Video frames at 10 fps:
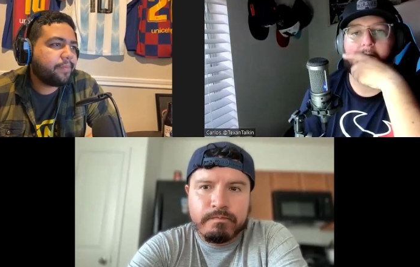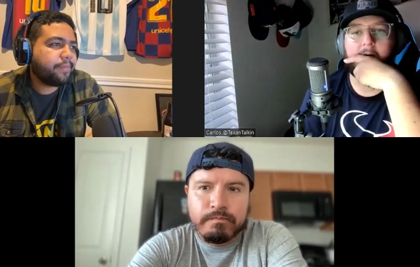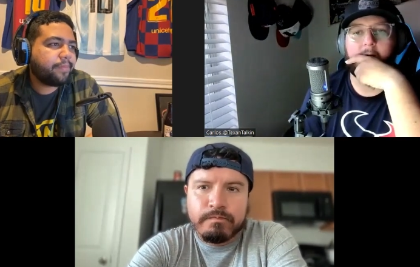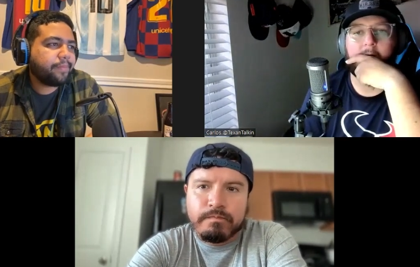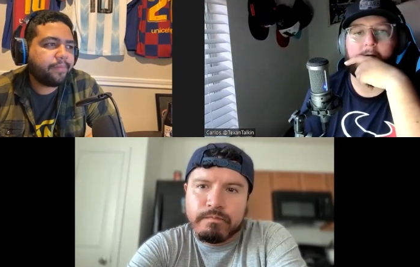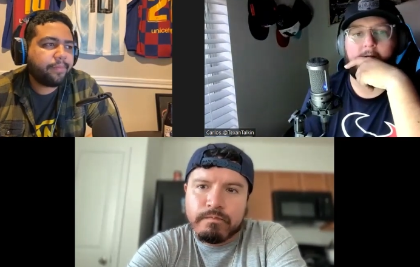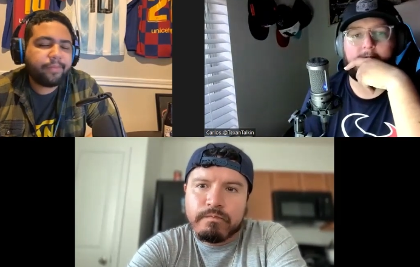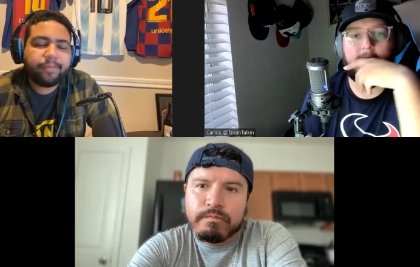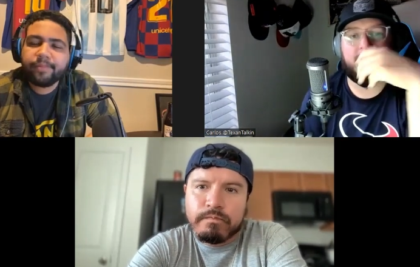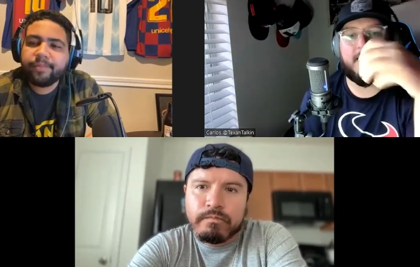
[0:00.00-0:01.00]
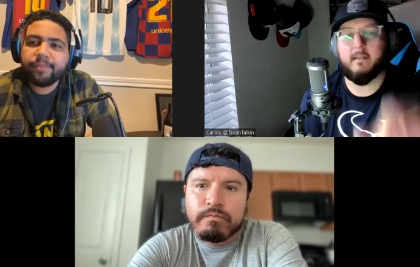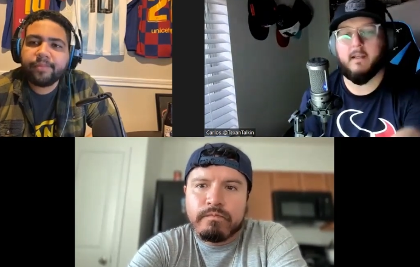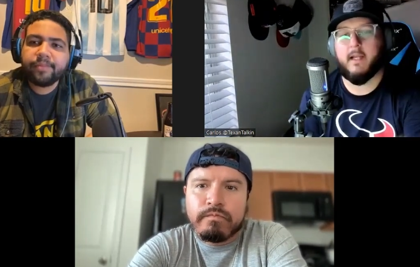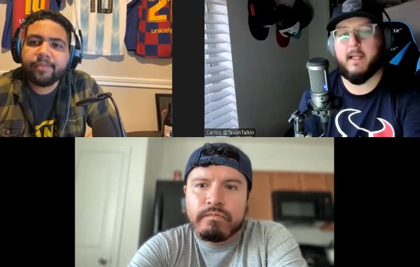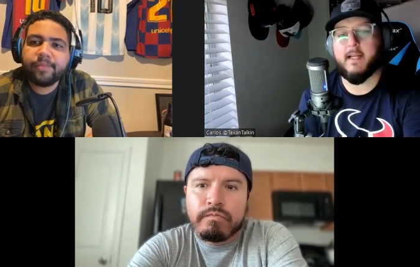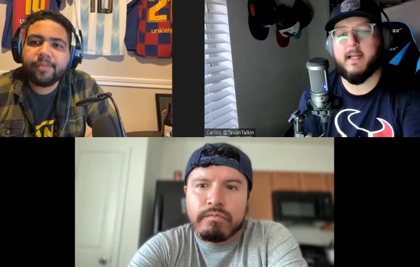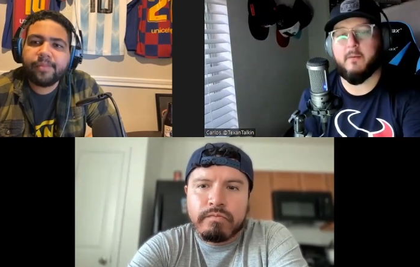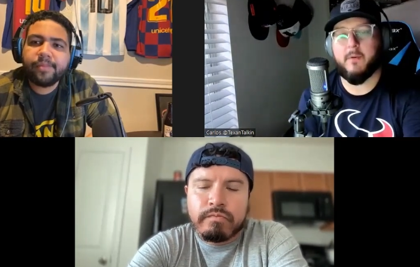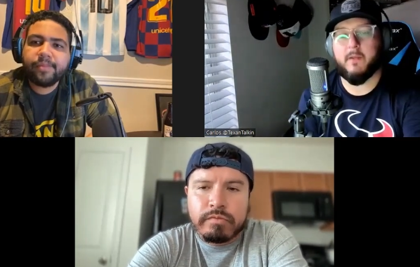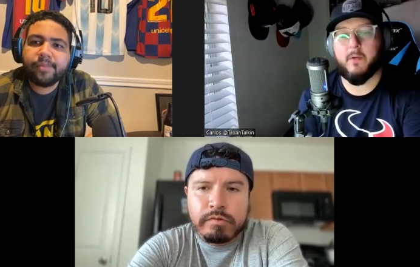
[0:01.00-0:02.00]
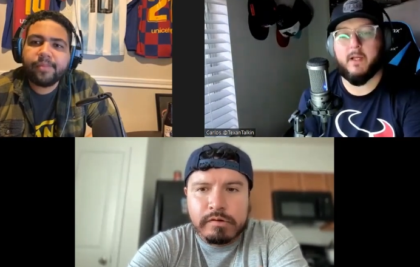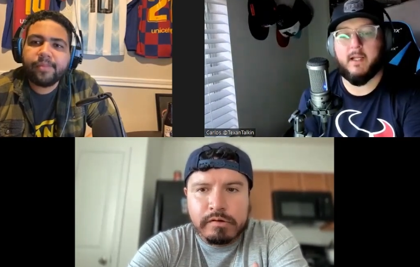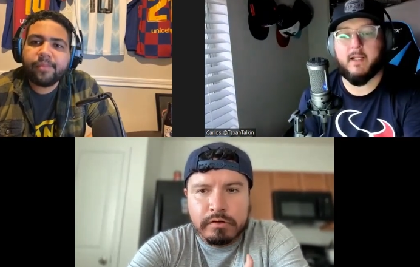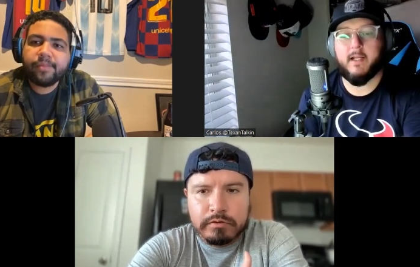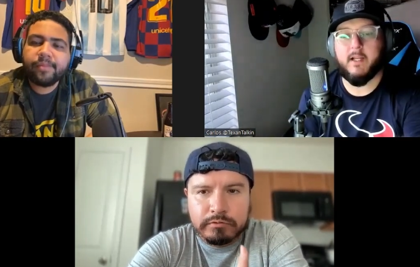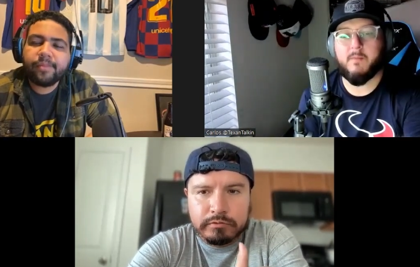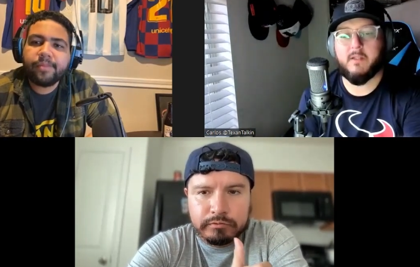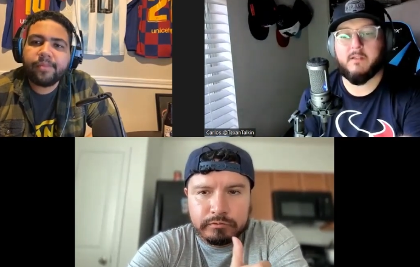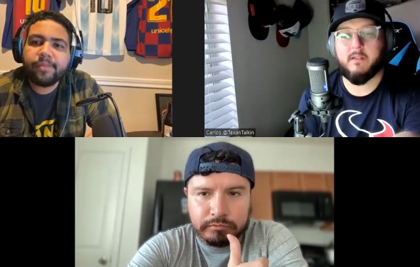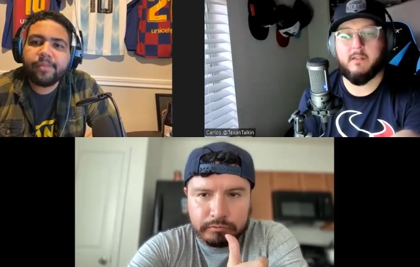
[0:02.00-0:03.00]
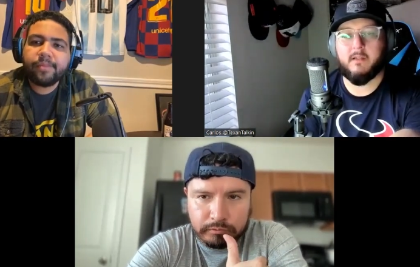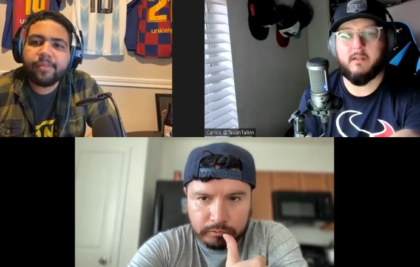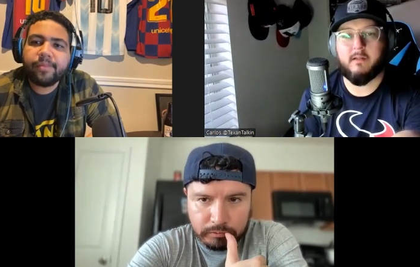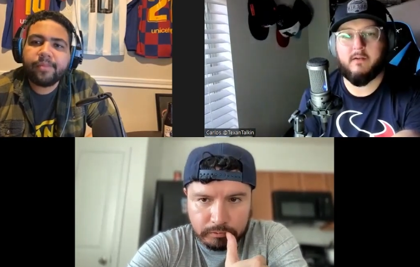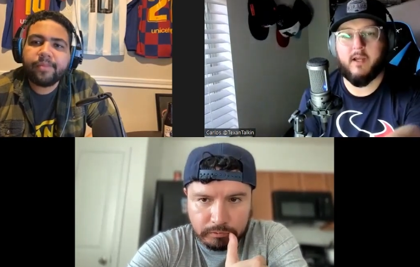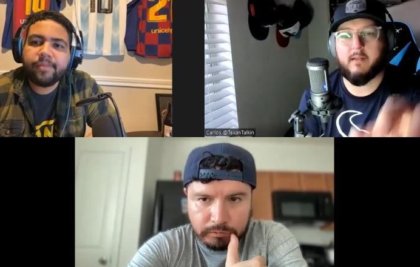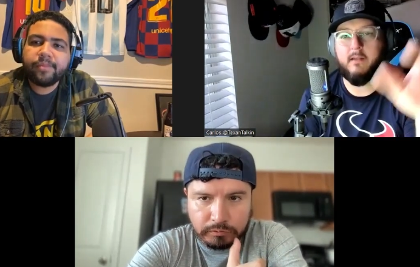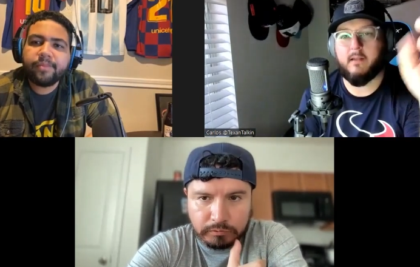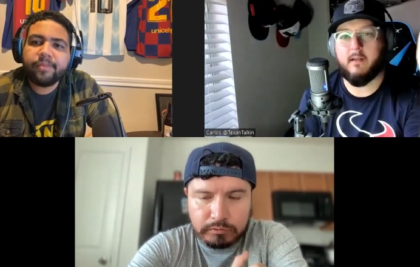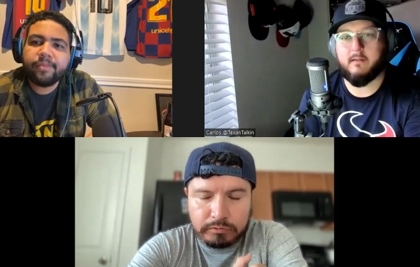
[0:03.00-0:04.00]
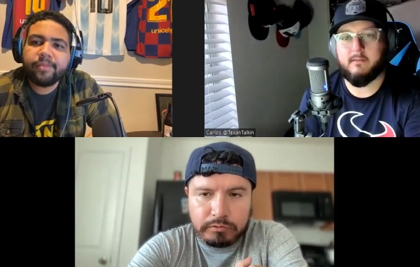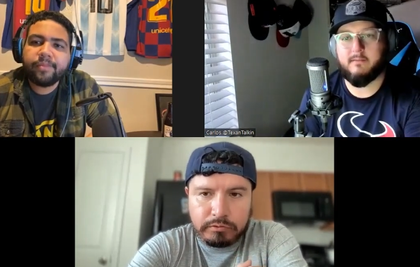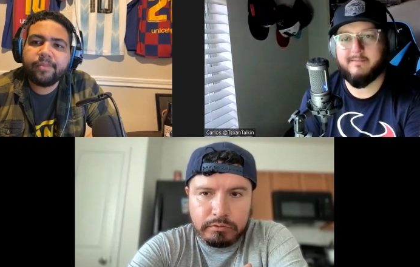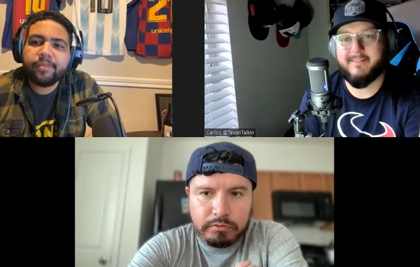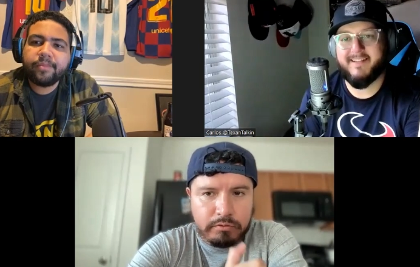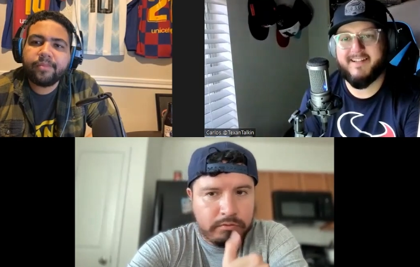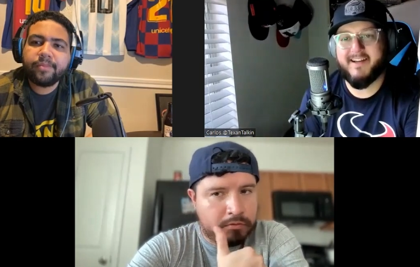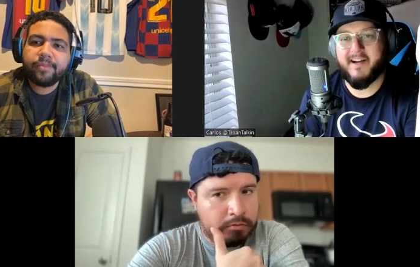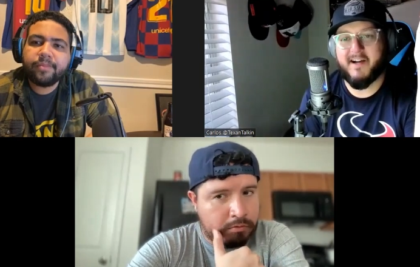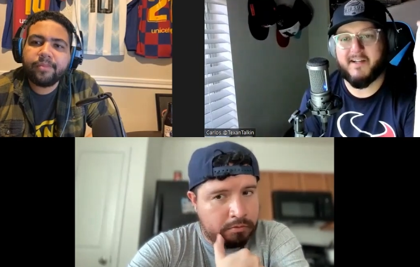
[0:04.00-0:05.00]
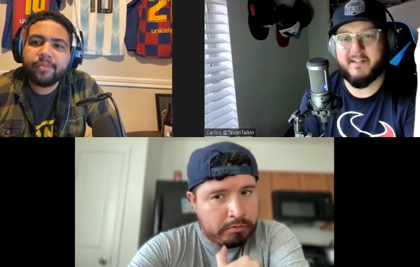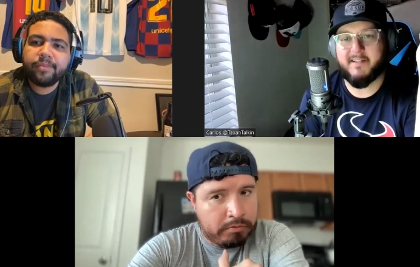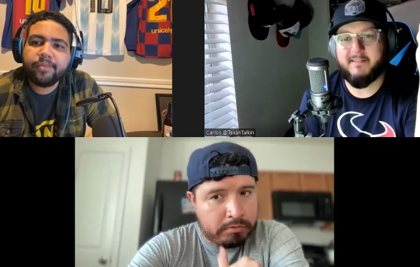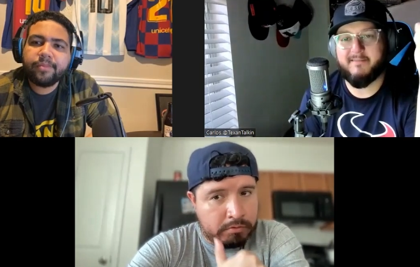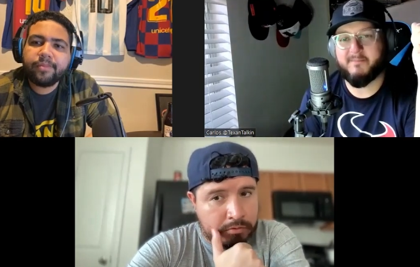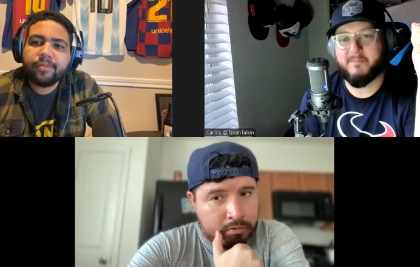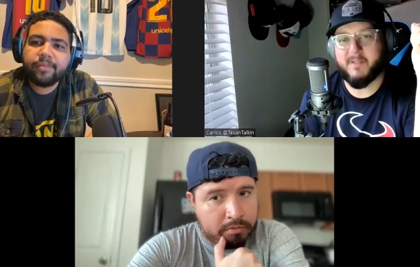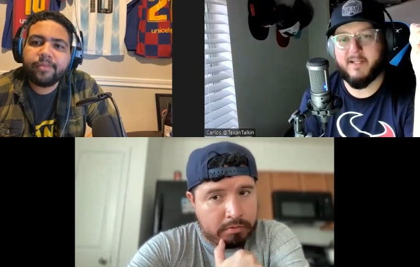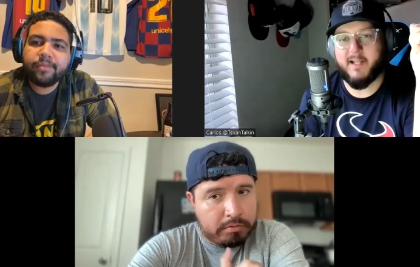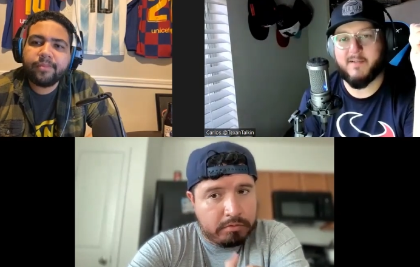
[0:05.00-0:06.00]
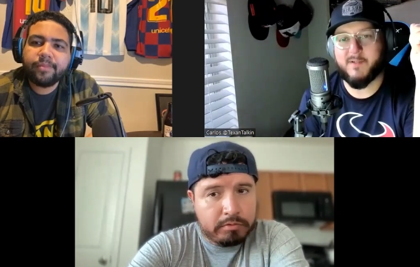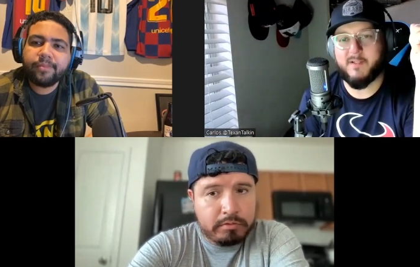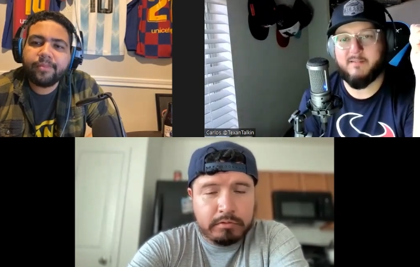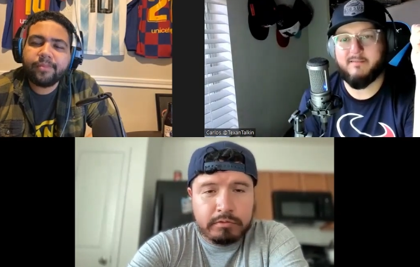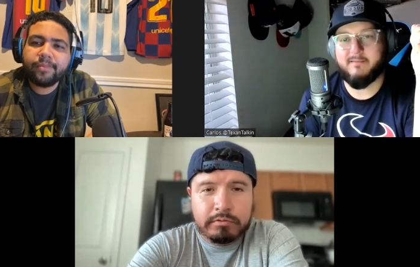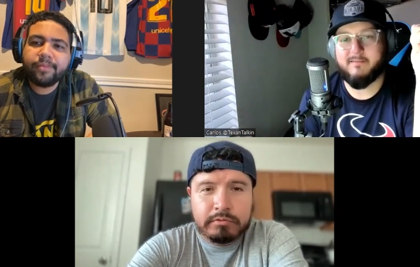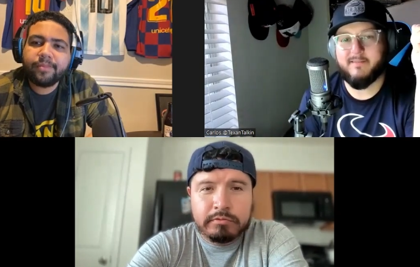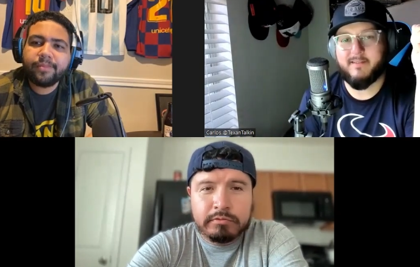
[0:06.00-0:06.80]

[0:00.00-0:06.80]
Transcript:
Speaker 1: You know, you said I like how. By the way, I like how you mentioned uh, you had the uh, Honda analogy.